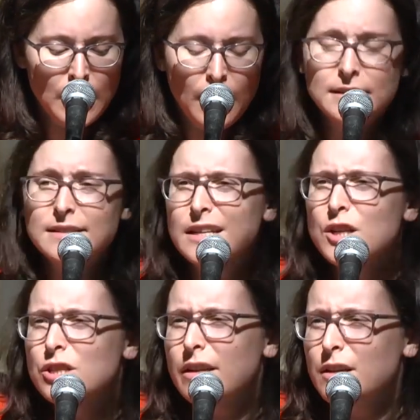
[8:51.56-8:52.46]
A
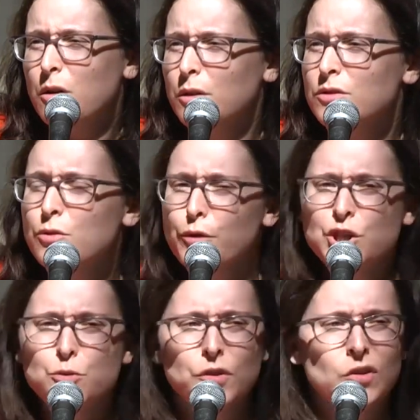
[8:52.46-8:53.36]
distinction that he calls the
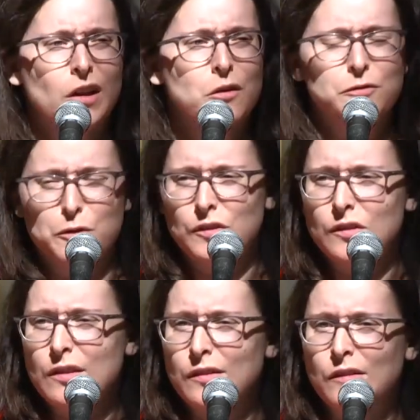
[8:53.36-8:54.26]
ritual self
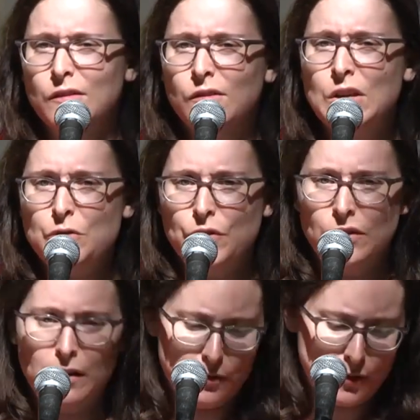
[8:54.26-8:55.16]
versus the sincere
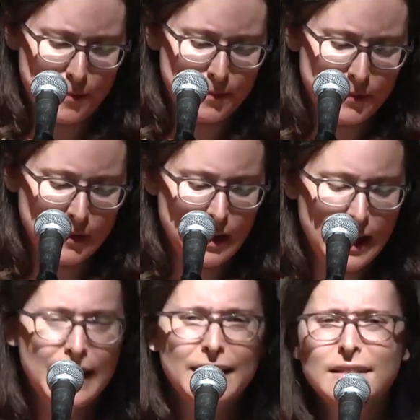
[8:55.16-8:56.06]
self.
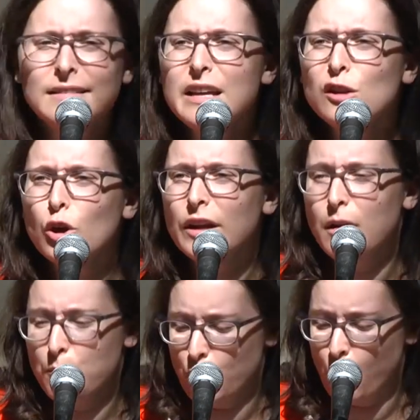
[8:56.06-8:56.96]
Let's take a look at
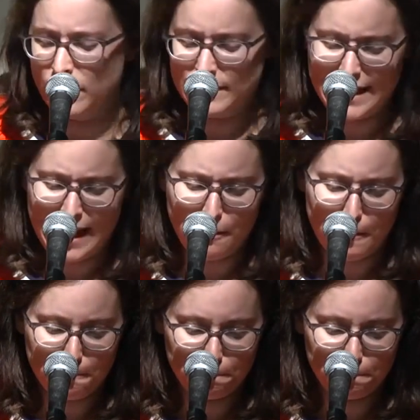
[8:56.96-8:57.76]
number 1 together.